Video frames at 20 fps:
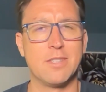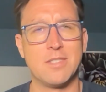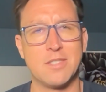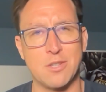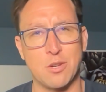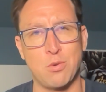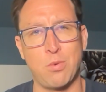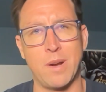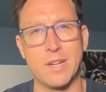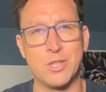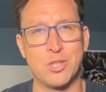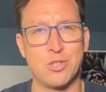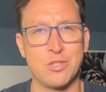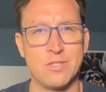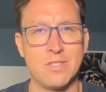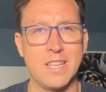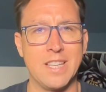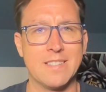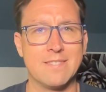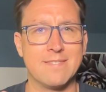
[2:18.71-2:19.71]

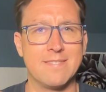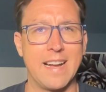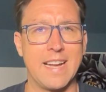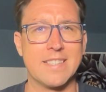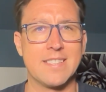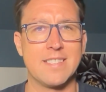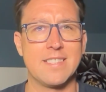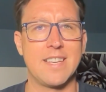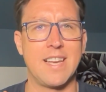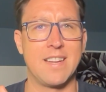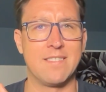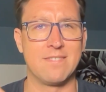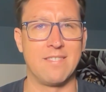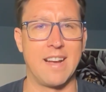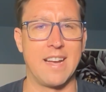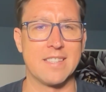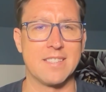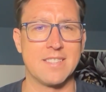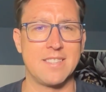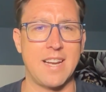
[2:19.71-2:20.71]
sequentially less and
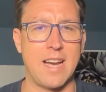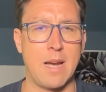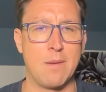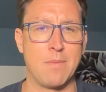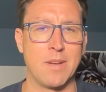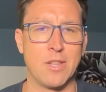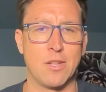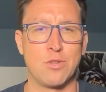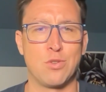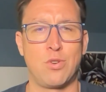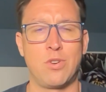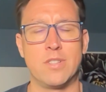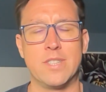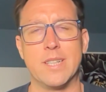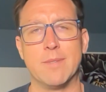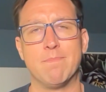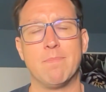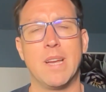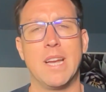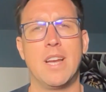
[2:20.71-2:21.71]
less time on the
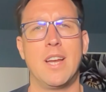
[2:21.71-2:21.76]
toilet.